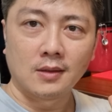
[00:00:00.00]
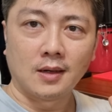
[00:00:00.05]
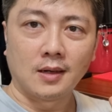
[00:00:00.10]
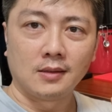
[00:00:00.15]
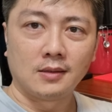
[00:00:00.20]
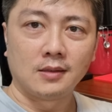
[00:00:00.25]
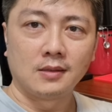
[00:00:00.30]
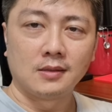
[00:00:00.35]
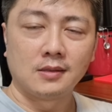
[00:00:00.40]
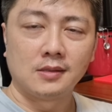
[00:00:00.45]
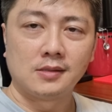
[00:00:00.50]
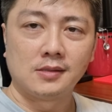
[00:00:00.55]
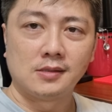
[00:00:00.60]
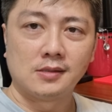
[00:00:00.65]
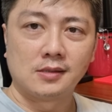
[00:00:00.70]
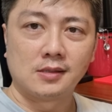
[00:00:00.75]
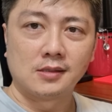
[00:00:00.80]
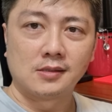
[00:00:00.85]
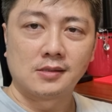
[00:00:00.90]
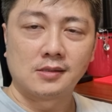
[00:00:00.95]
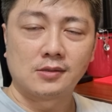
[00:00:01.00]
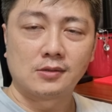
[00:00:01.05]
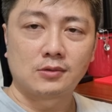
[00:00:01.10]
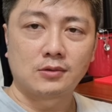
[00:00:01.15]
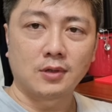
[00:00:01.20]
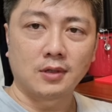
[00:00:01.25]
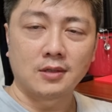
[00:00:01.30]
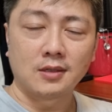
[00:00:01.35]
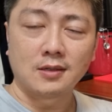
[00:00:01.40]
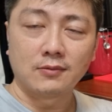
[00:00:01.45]
I think this is the
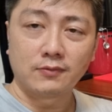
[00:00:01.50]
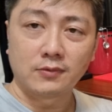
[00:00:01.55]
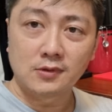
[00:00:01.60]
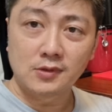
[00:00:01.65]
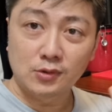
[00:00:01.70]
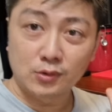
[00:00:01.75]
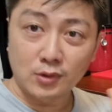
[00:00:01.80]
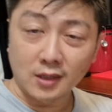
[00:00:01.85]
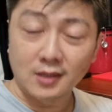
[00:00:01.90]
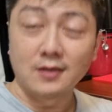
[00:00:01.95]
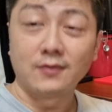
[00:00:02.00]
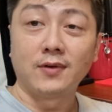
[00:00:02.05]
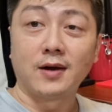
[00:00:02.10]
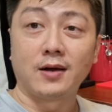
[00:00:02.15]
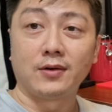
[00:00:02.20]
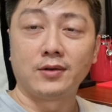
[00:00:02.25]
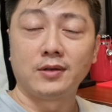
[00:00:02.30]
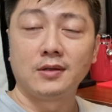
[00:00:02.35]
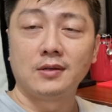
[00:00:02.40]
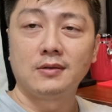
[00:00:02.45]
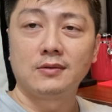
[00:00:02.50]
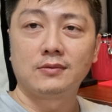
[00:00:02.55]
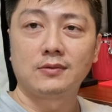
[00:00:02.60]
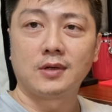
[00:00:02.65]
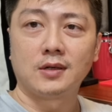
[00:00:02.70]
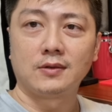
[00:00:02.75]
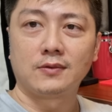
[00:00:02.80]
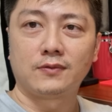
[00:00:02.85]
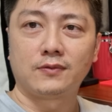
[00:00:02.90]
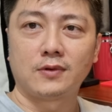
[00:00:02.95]
Stradivari,
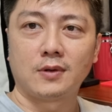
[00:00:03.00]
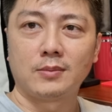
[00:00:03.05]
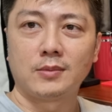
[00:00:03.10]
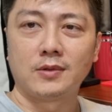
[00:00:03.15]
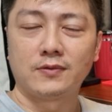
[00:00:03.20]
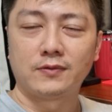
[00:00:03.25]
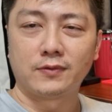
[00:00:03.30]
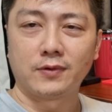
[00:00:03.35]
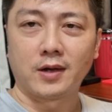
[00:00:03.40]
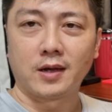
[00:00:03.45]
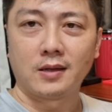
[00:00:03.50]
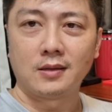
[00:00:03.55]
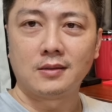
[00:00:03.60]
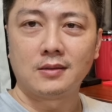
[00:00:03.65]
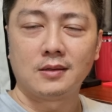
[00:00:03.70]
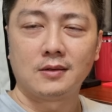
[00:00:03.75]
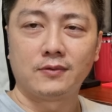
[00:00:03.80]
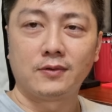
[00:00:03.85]
right, from a friend,